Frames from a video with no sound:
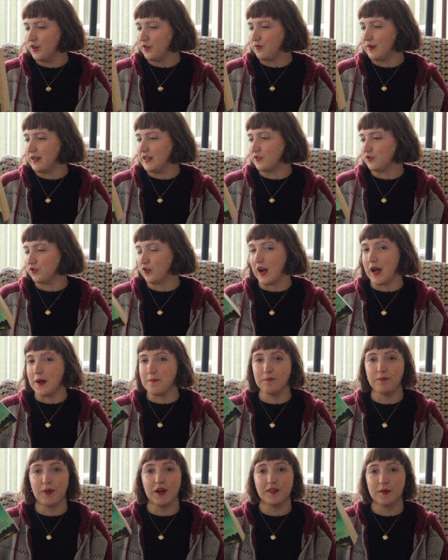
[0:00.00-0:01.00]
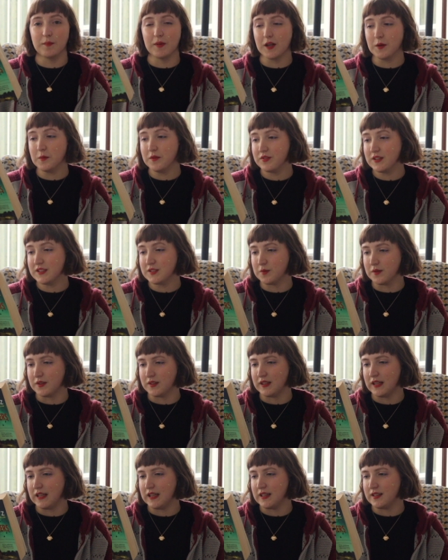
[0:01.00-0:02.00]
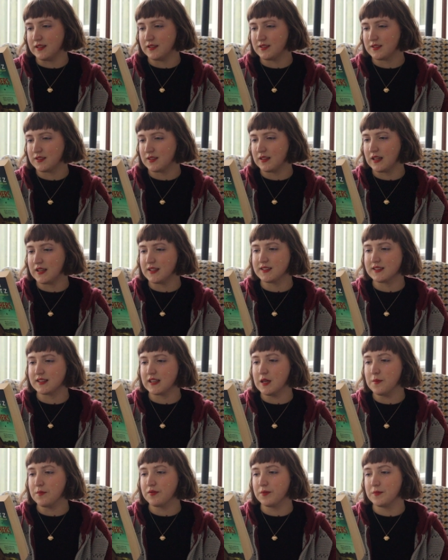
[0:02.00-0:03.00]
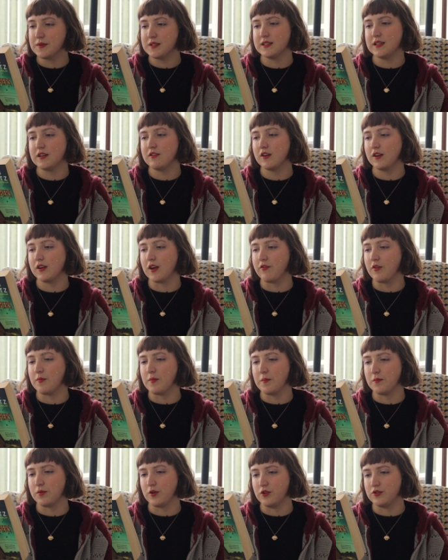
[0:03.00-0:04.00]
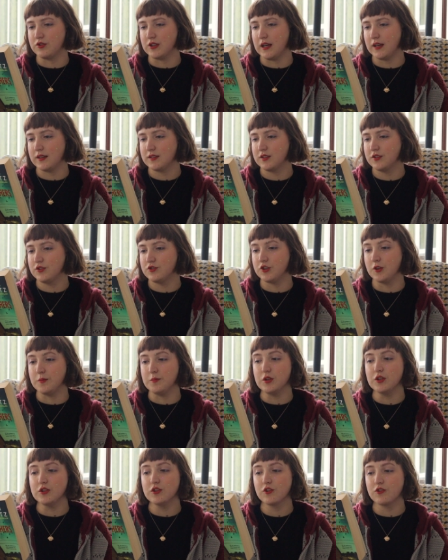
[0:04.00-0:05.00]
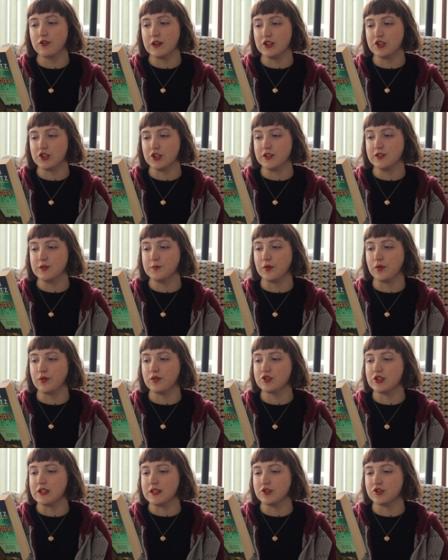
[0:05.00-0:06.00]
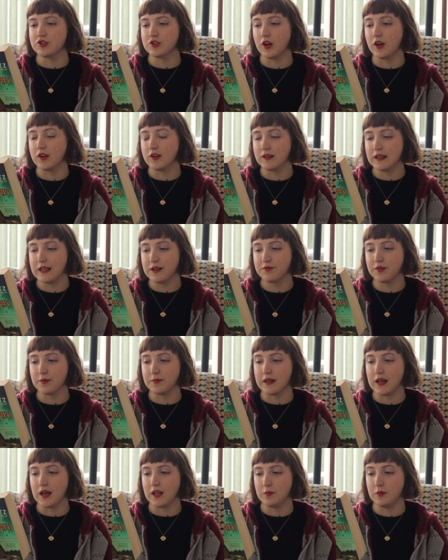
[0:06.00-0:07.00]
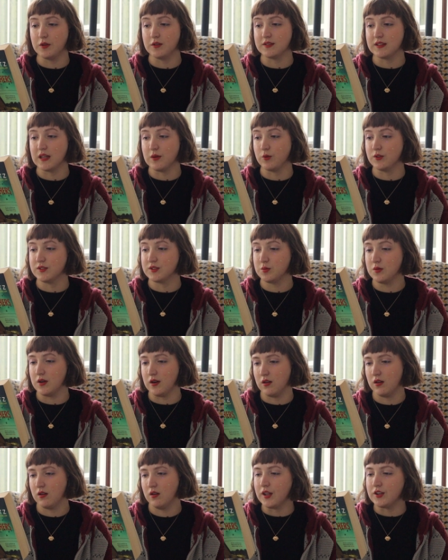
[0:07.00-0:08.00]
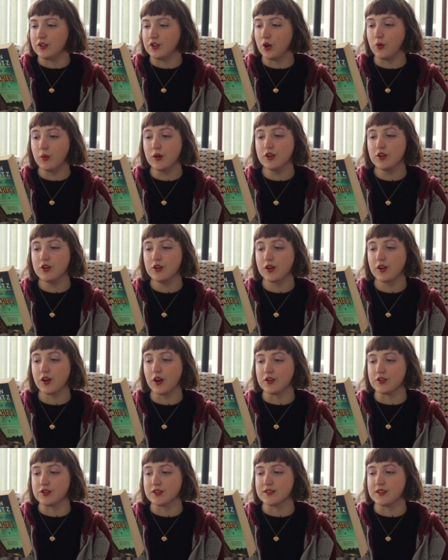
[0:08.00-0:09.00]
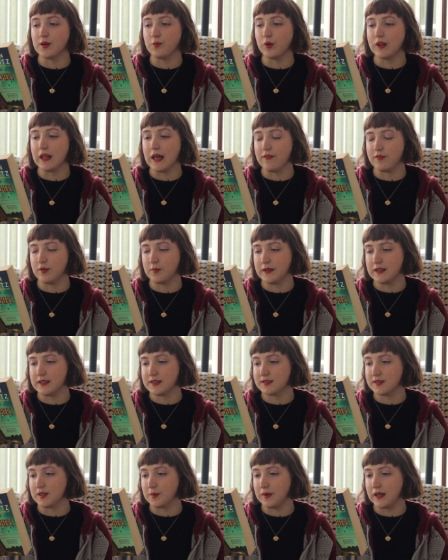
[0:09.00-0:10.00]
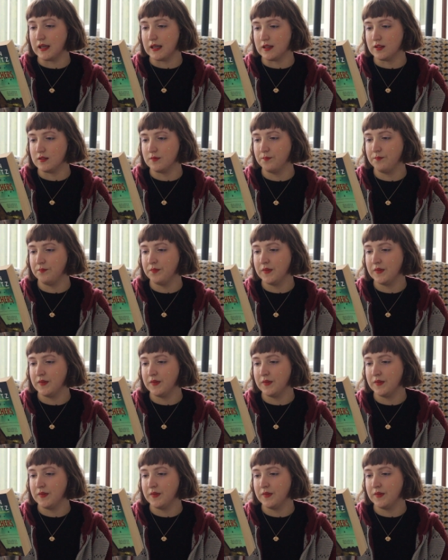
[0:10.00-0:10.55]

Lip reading: reading crime. But the blurb of this one is, they escape from a secret government project. Two mutant creatures both changed utterly from the animals they once were. And no one who encounters them will ever be the same again.